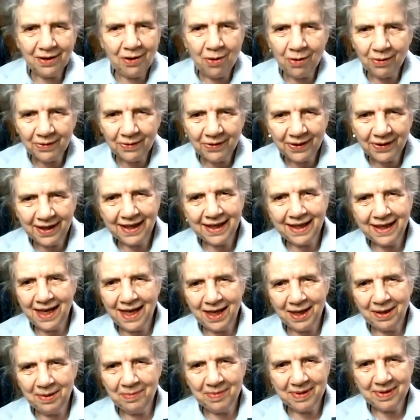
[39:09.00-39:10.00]
whole thing
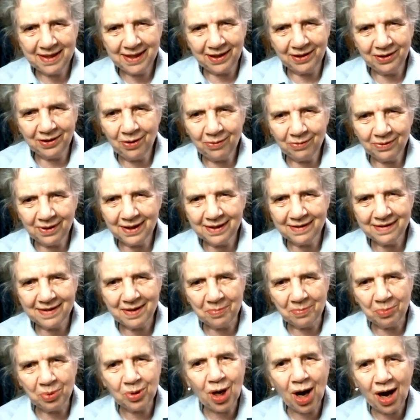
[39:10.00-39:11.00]
came as a total
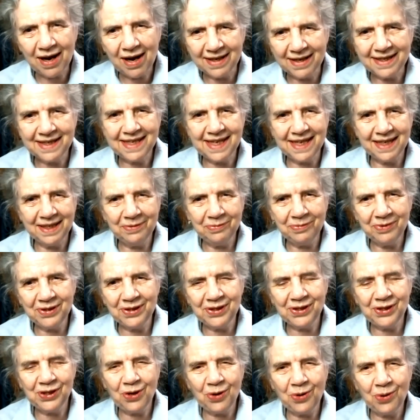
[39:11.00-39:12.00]
surprise and was
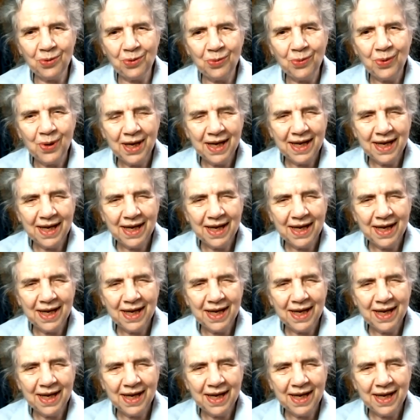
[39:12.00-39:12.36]
so